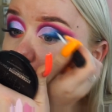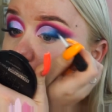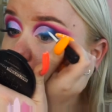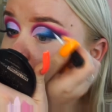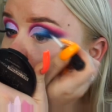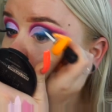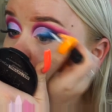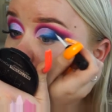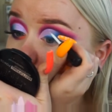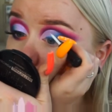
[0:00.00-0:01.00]
and
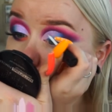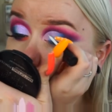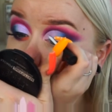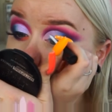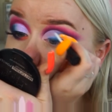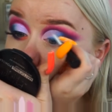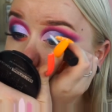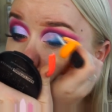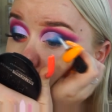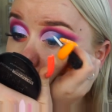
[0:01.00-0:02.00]
like try it
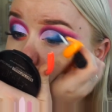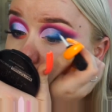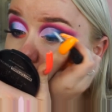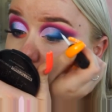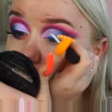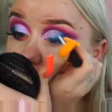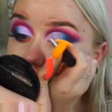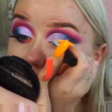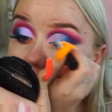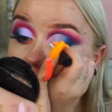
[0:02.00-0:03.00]
yourself
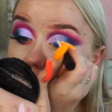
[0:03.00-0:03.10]
first,